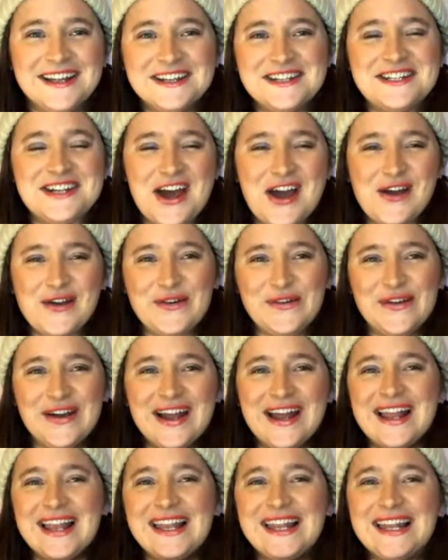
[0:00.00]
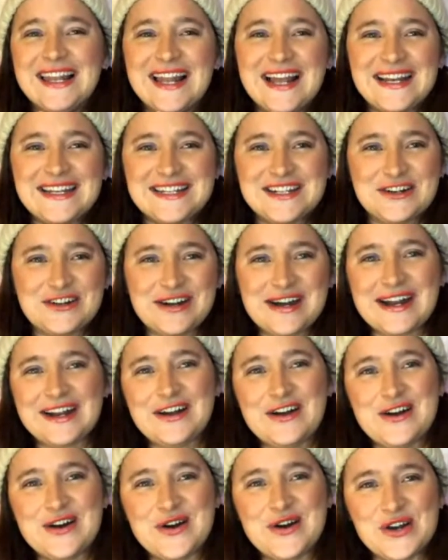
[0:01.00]
So let's crack
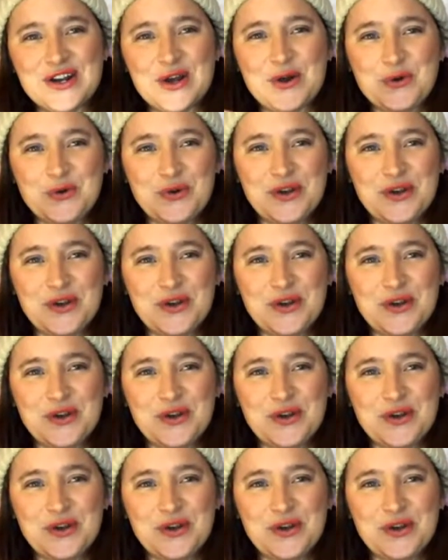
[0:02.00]
on